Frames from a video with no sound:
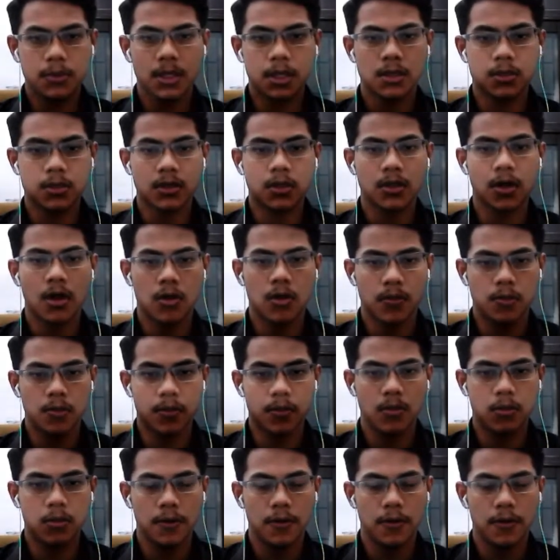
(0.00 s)
So the output
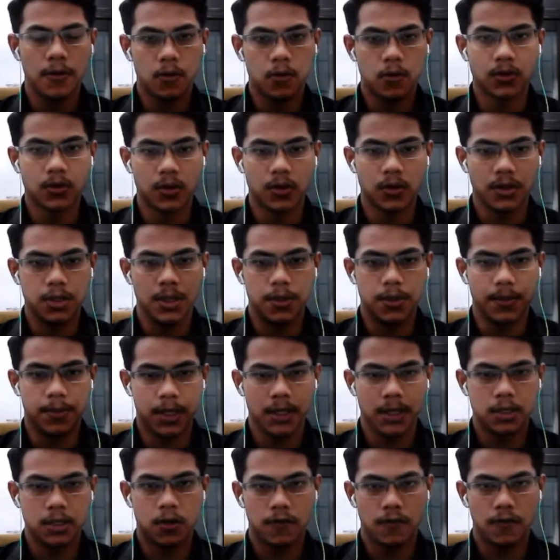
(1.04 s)
will flow through the
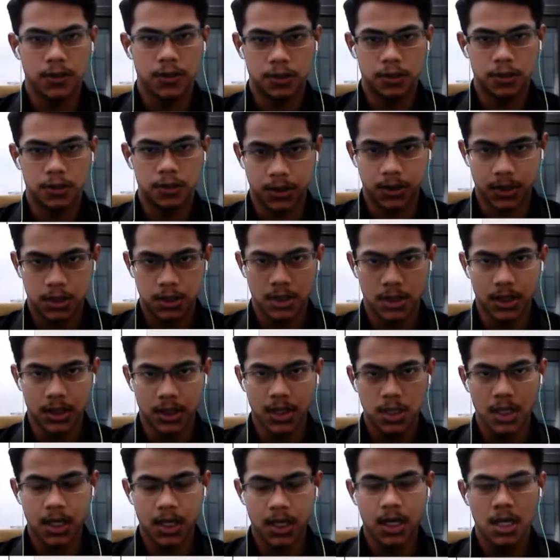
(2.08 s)
base of the transistor,
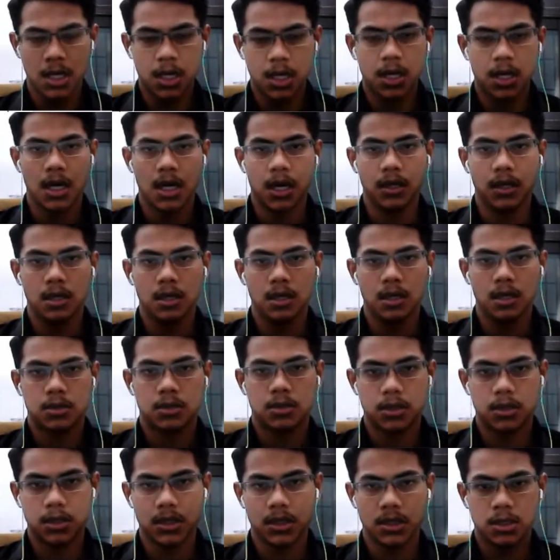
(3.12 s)
and the
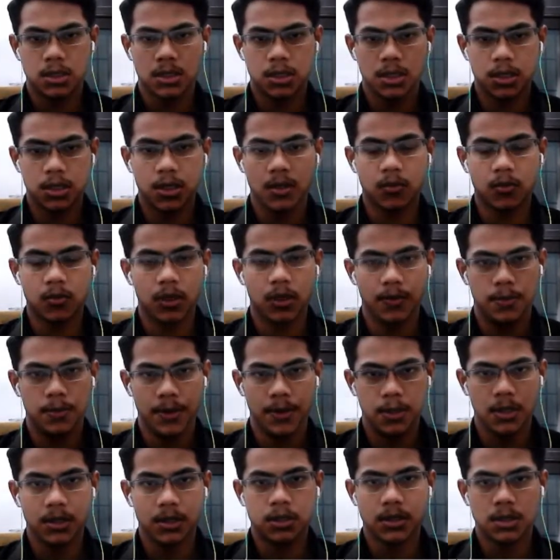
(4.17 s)
transistor will
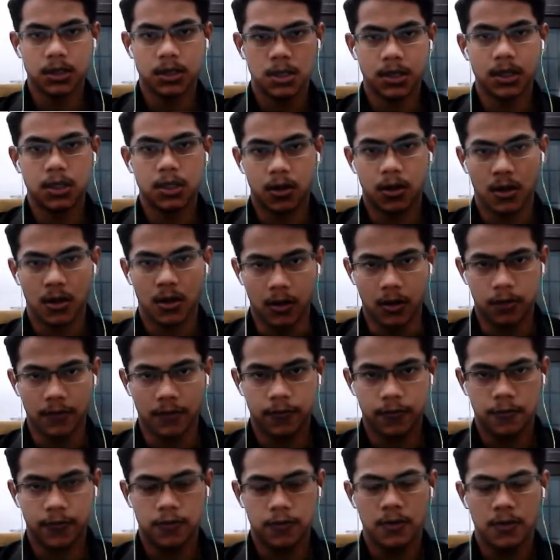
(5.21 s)
be turned off.
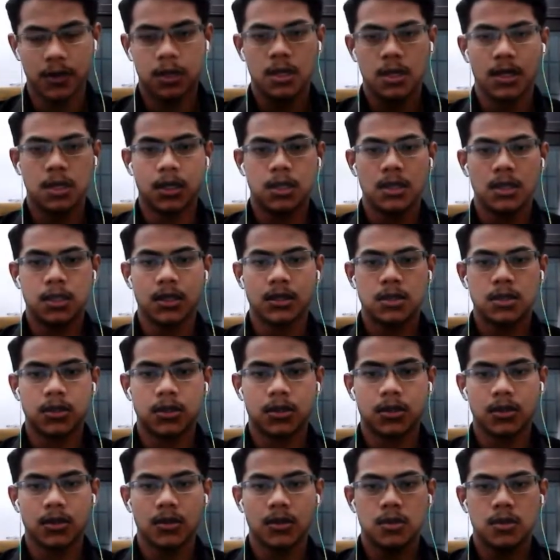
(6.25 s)

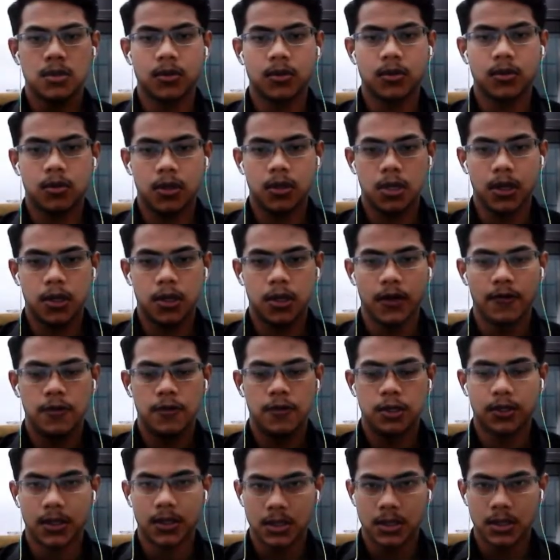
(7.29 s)
So if the
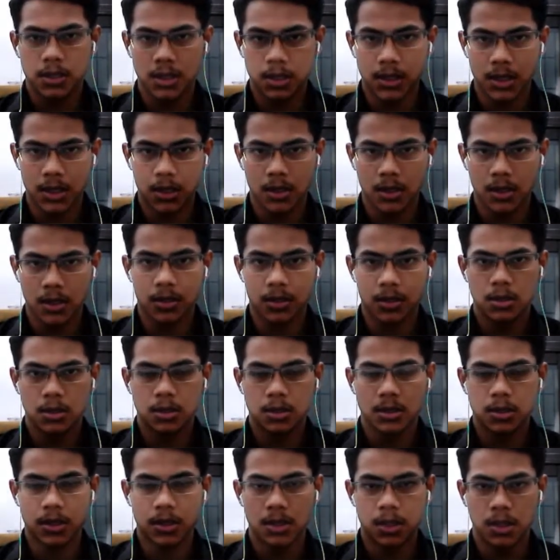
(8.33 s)
transistor
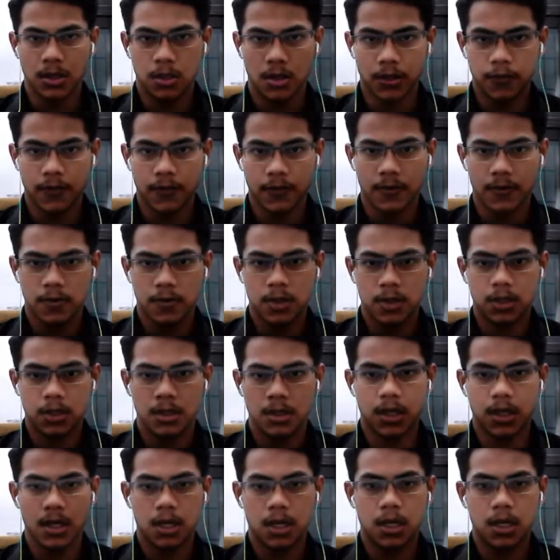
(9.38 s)
turn off,
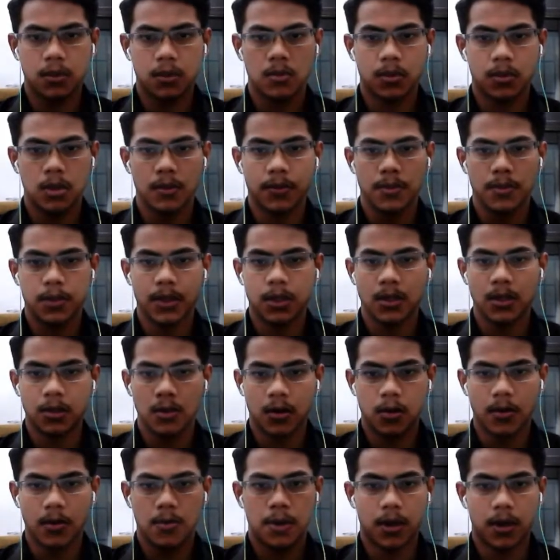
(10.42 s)
there will be
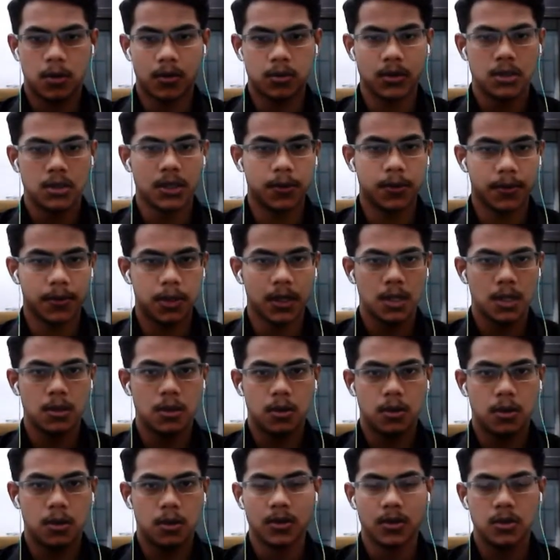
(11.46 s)
no power supply
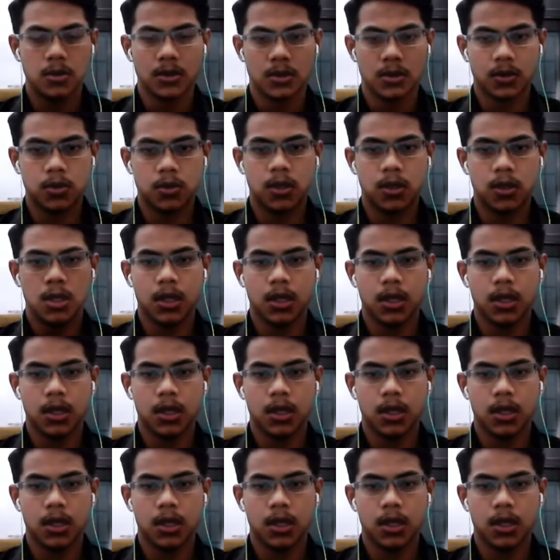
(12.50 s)
going through